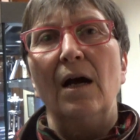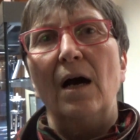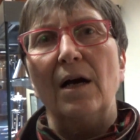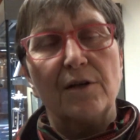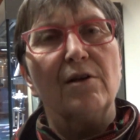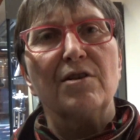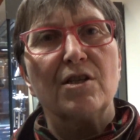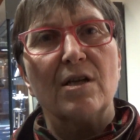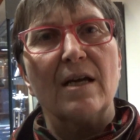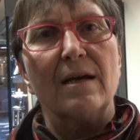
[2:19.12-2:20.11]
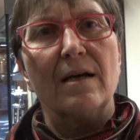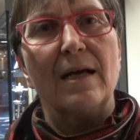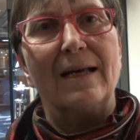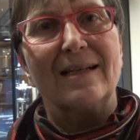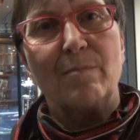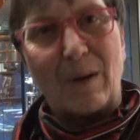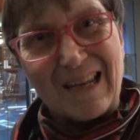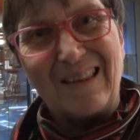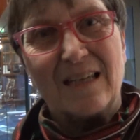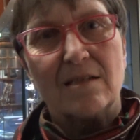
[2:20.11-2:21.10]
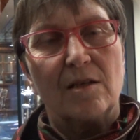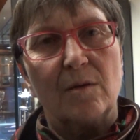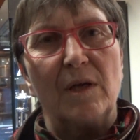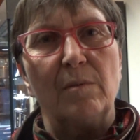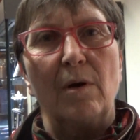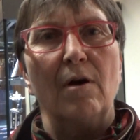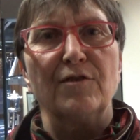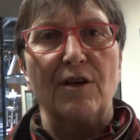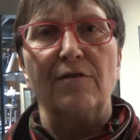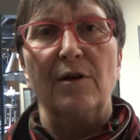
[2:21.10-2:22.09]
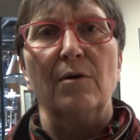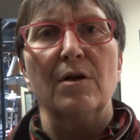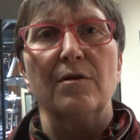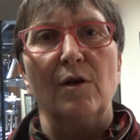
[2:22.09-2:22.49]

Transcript: are you going to explain this to the people of Sheffield,